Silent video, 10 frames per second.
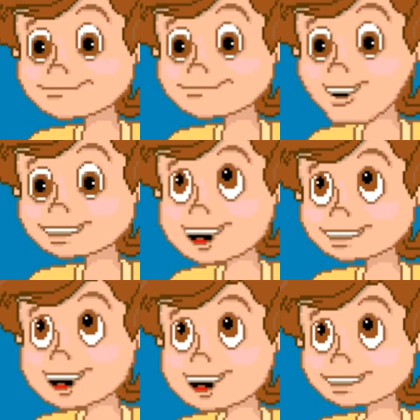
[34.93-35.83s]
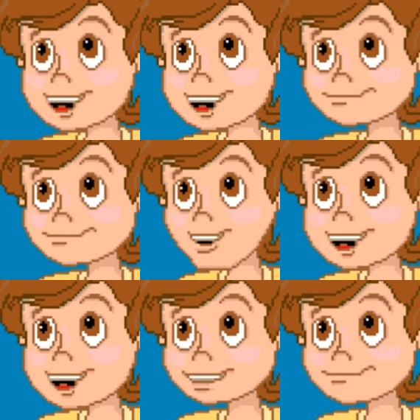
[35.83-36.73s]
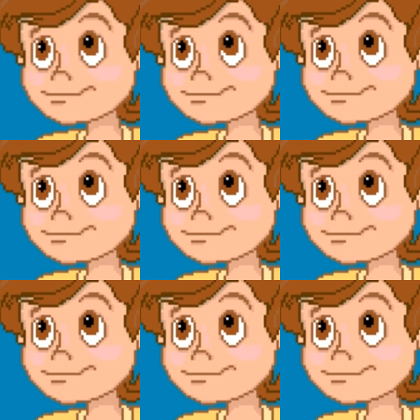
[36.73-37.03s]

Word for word: I'm old enough to take care of Brianna.